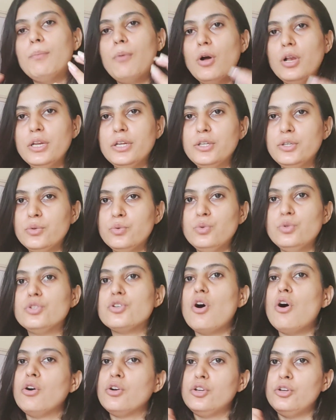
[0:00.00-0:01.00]

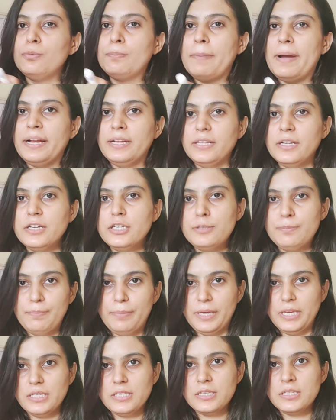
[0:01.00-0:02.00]
molecules occupy the
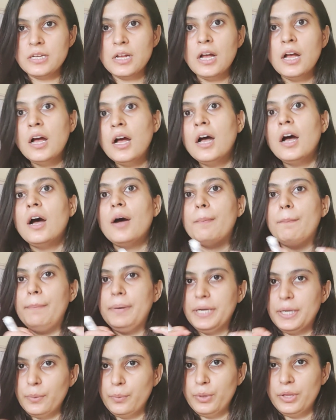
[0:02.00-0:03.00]
space
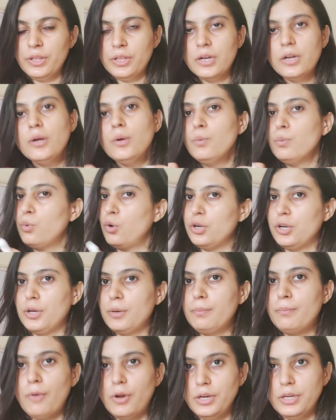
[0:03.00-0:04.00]
between the
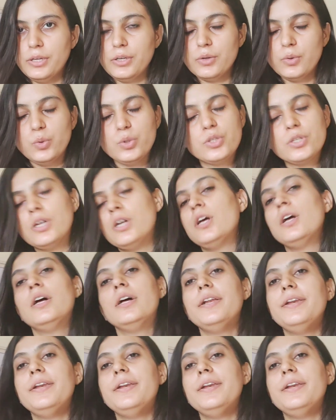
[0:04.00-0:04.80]
water molecules.